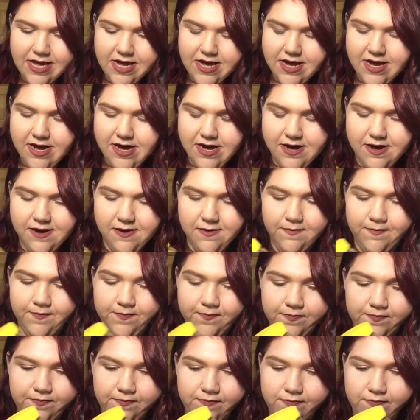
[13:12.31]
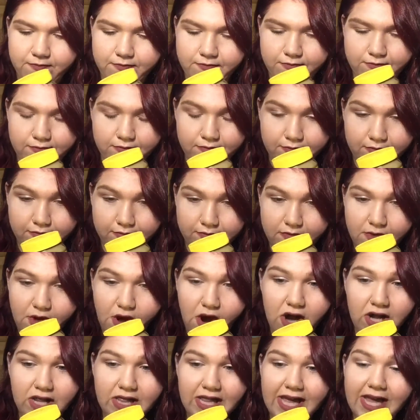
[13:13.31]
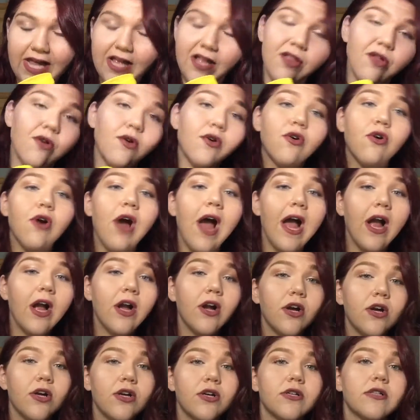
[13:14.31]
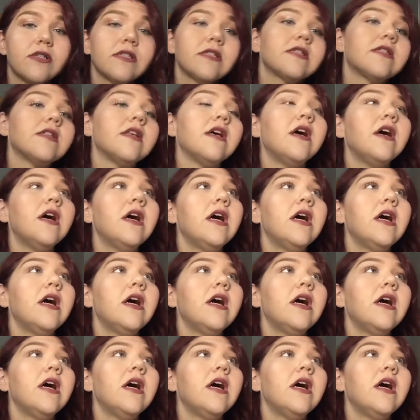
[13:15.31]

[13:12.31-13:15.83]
um on like little crackers,